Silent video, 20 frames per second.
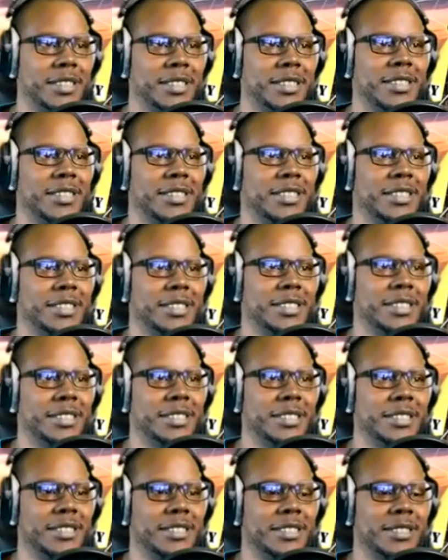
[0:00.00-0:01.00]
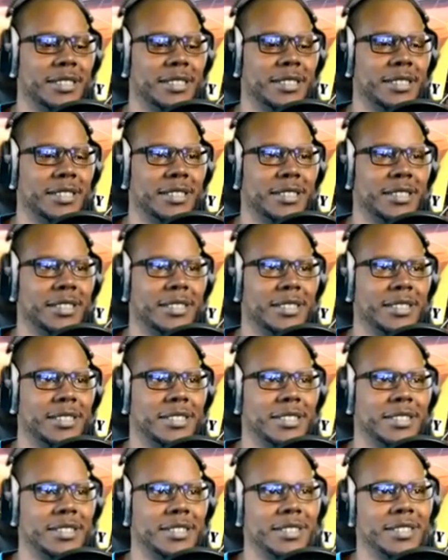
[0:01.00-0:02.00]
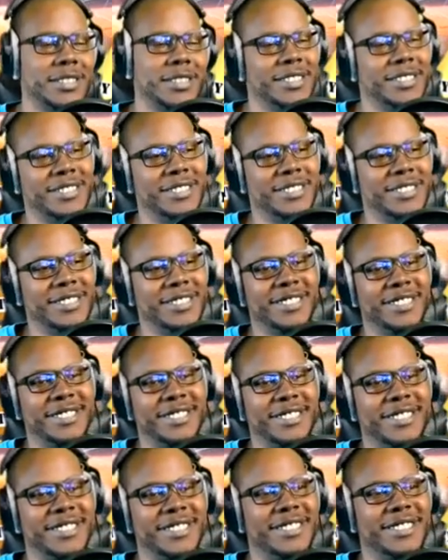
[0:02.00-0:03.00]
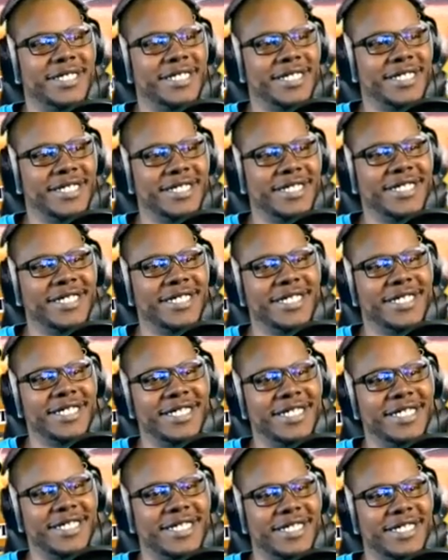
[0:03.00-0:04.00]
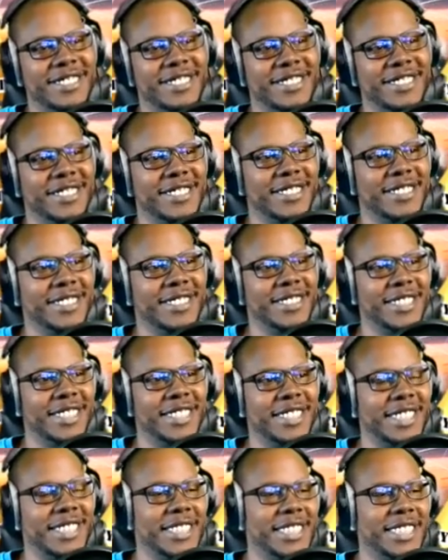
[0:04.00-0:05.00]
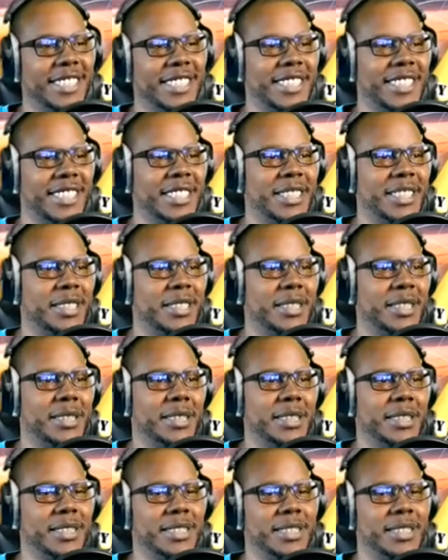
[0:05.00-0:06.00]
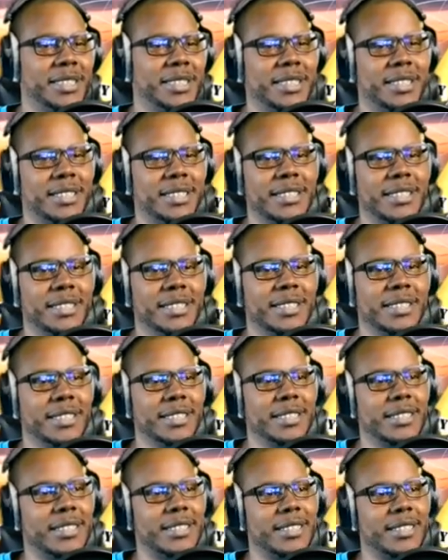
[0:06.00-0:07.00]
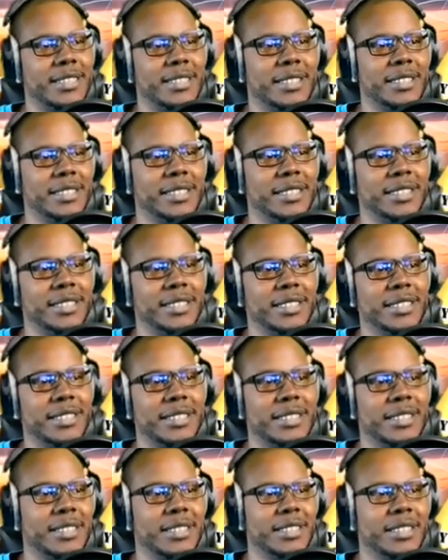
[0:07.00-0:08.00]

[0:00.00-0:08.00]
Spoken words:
No words are spoken by the person on screen.